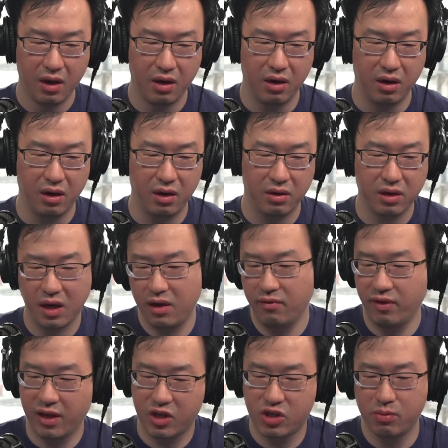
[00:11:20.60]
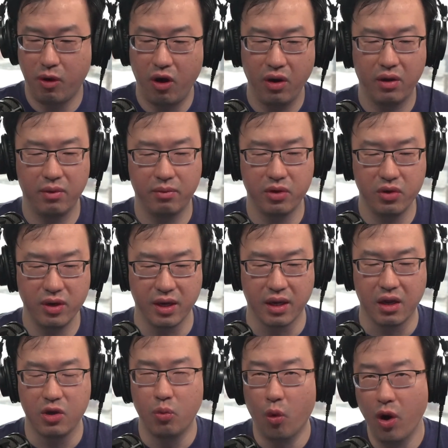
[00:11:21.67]
kind of like smaller unit.
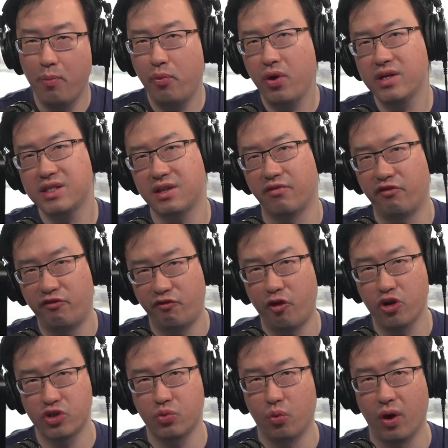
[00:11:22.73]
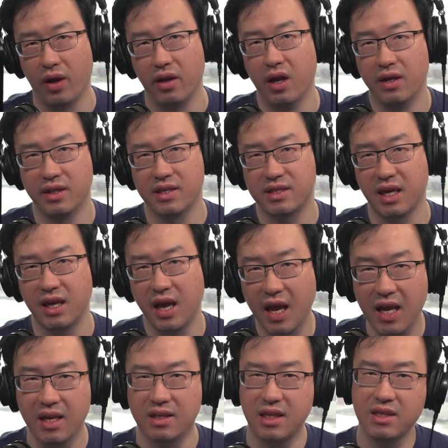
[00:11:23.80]
WordPress, the first one to say,
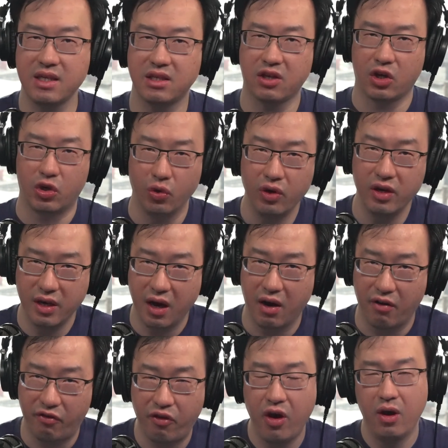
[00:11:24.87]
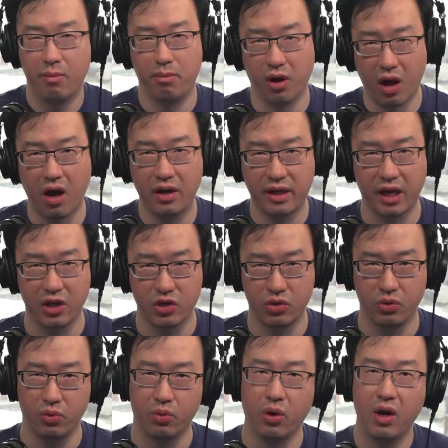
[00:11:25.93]
hey, this is a good enough blogging
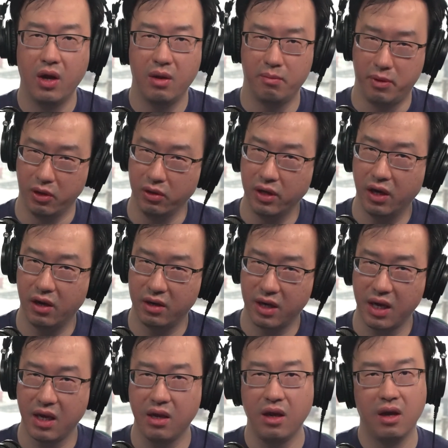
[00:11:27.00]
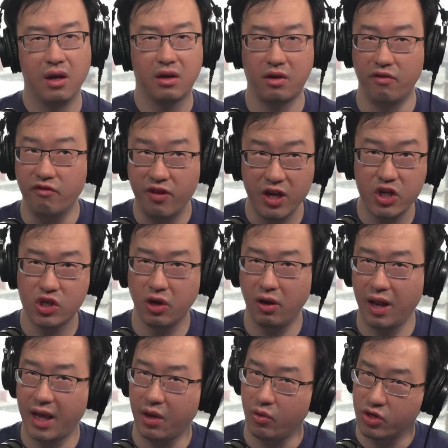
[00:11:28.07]
tool. Build on a conventional
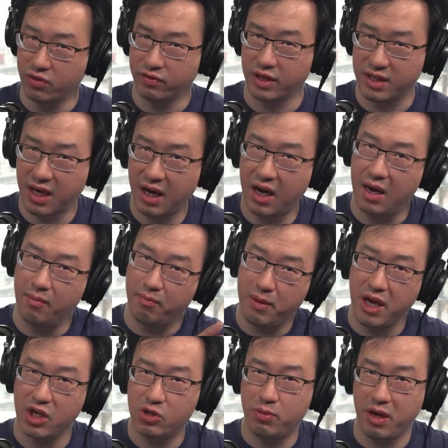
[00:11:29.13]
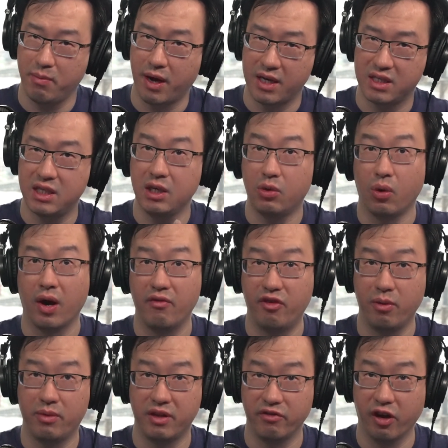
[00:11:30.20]
language of the time, PHP, MySQL, every
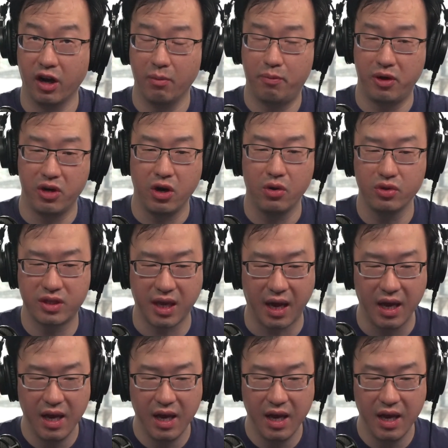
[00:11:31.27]
developer knows that.